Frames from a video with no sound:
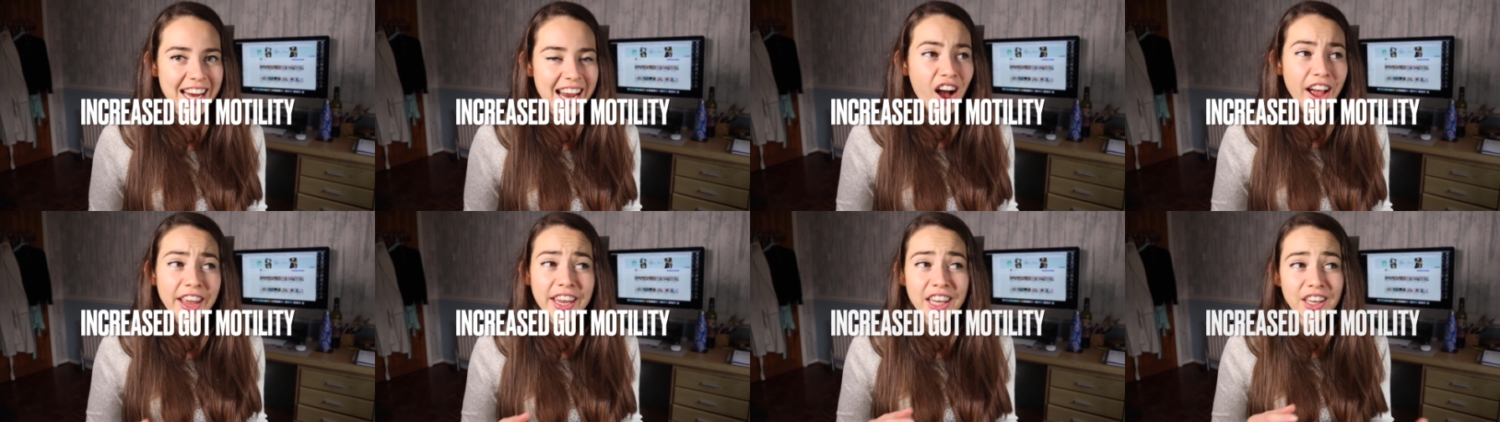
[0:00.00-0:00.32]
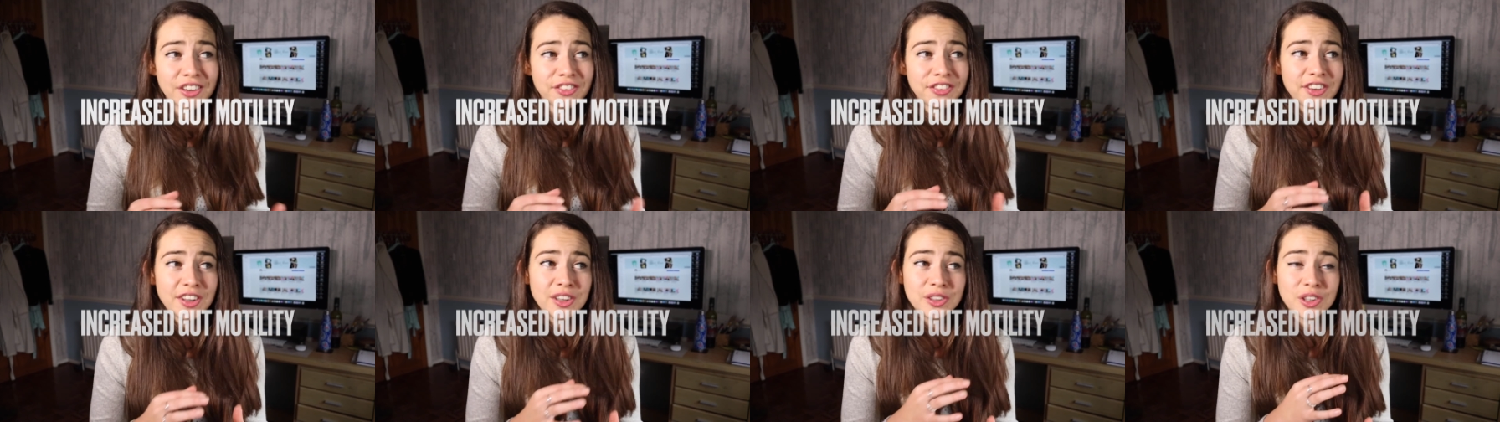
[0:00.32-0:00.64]
I could
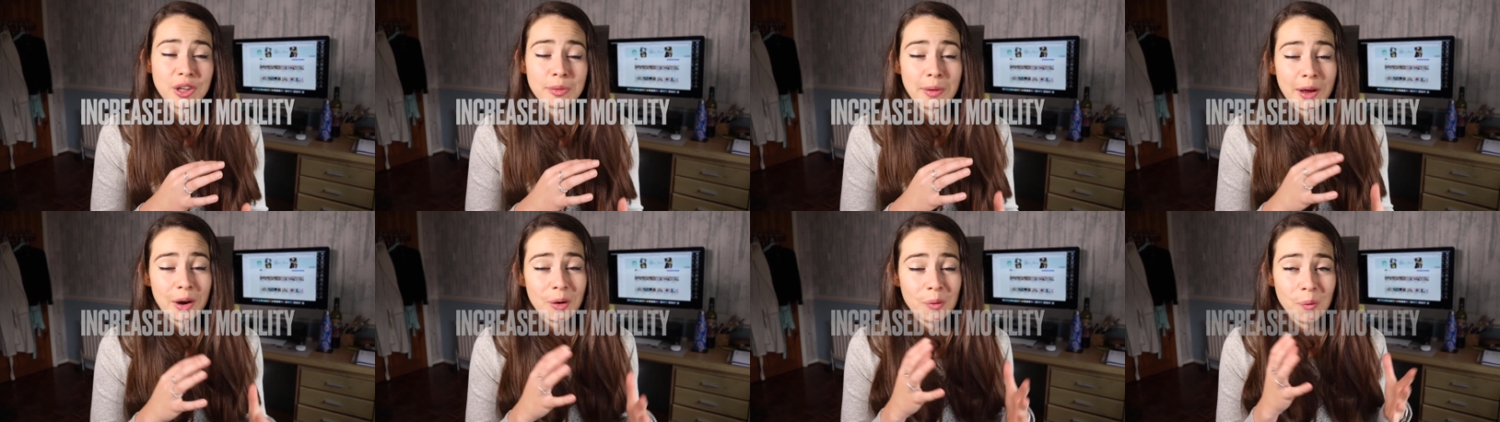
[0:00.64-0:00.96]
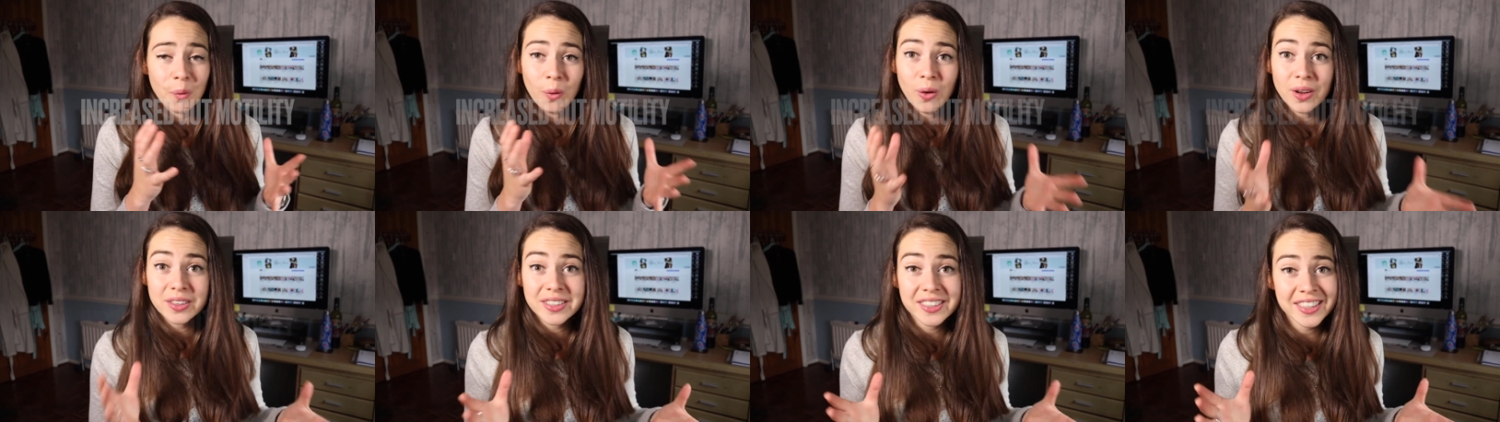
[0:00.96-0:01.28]
feel no matter
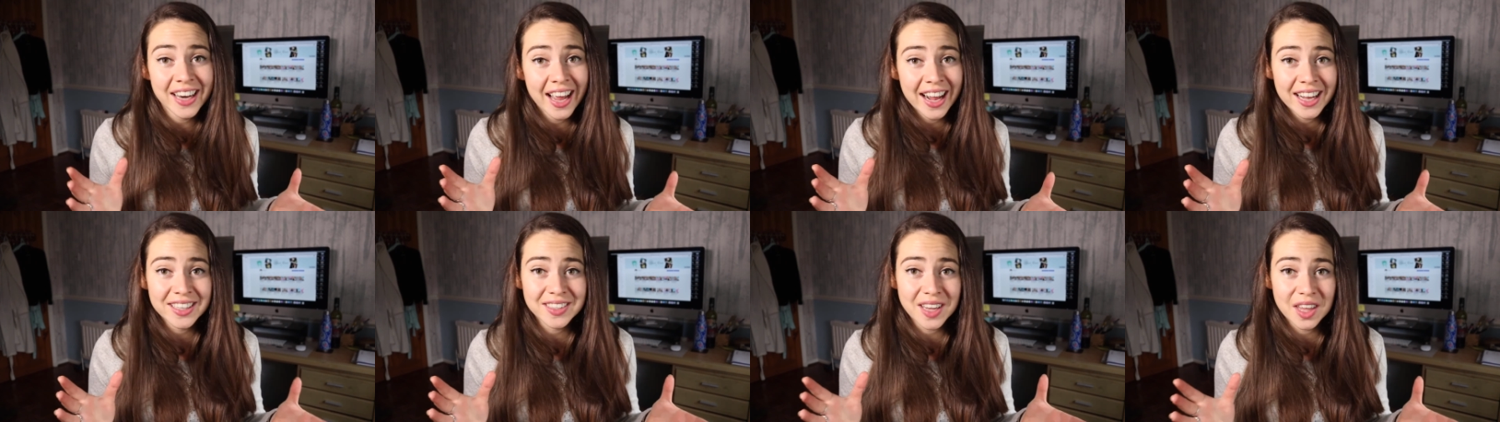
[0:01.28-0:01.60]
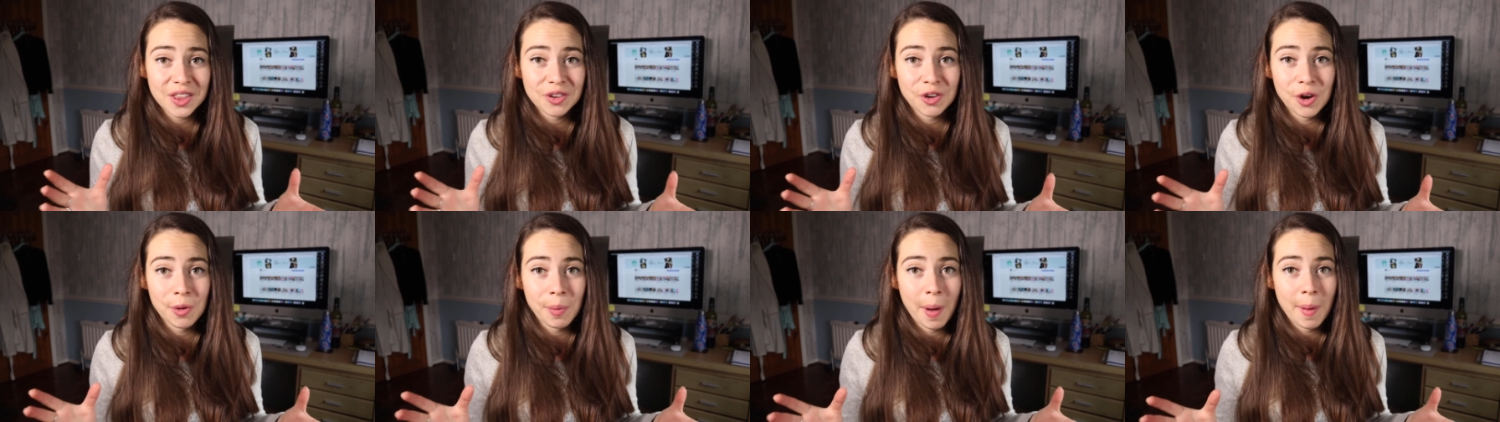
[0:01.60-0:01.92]
what snacks I
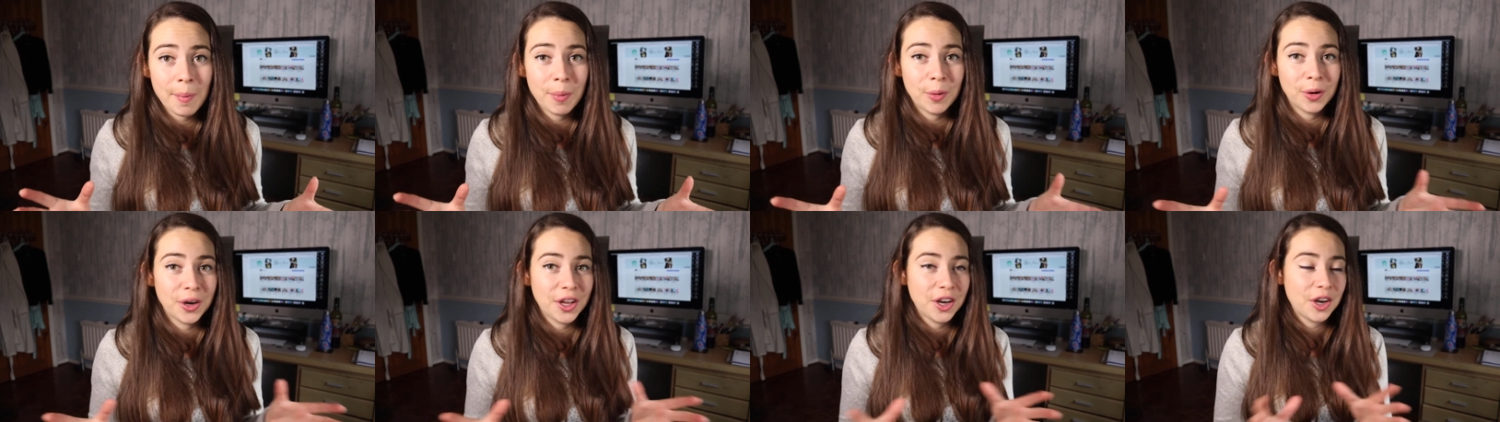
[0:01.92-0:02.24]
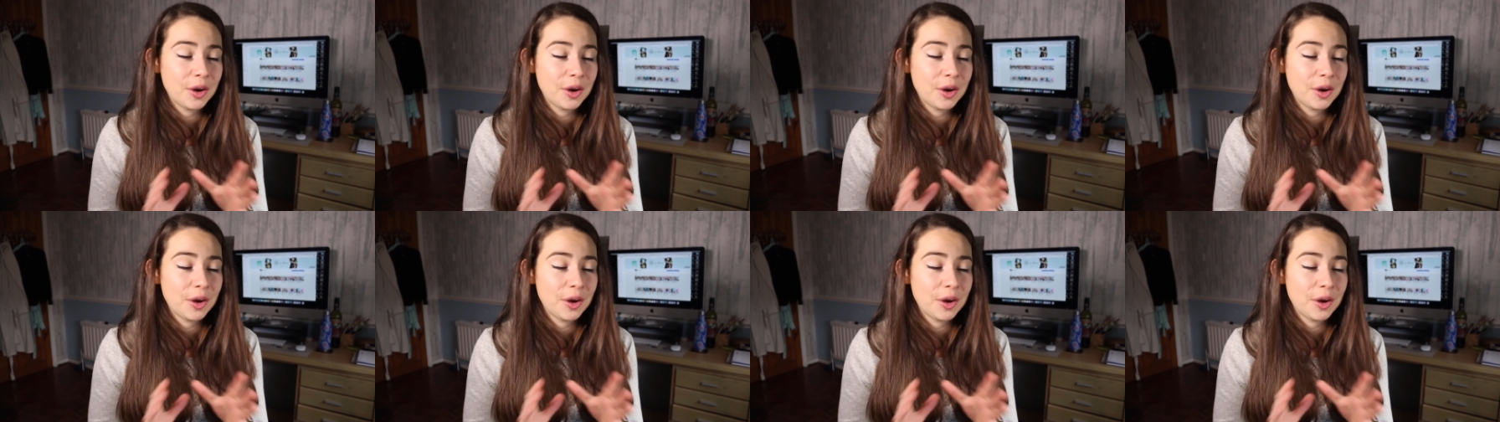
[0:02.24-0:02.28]
threw at my body,